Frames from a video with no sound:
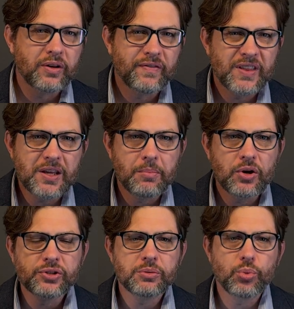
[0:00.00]
of the
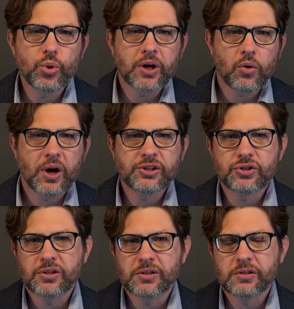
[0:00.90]
most important
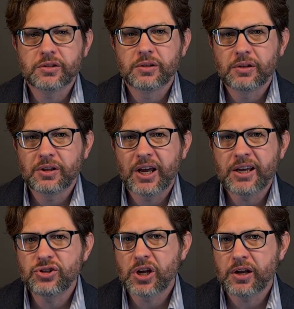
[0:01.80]
questions that
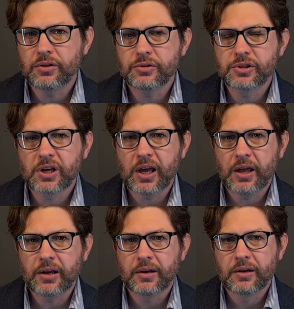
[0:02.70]
educators
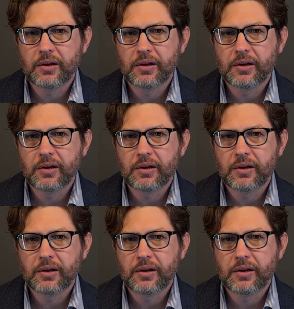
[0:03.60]
can